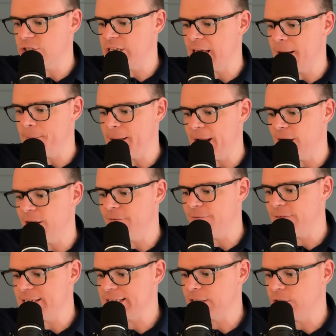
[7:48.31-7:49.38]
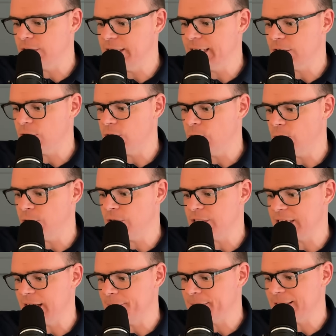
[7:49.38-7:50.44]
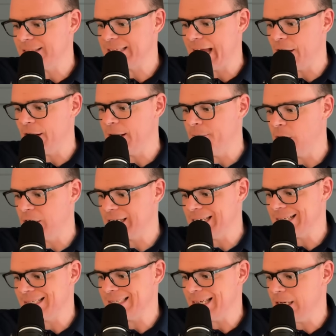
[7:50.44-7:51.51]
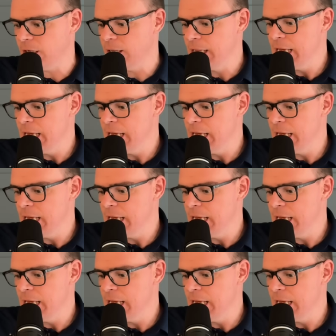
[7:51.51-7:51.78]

get a pair of physical nickel corners in Upton Stout and Marquise Siegel,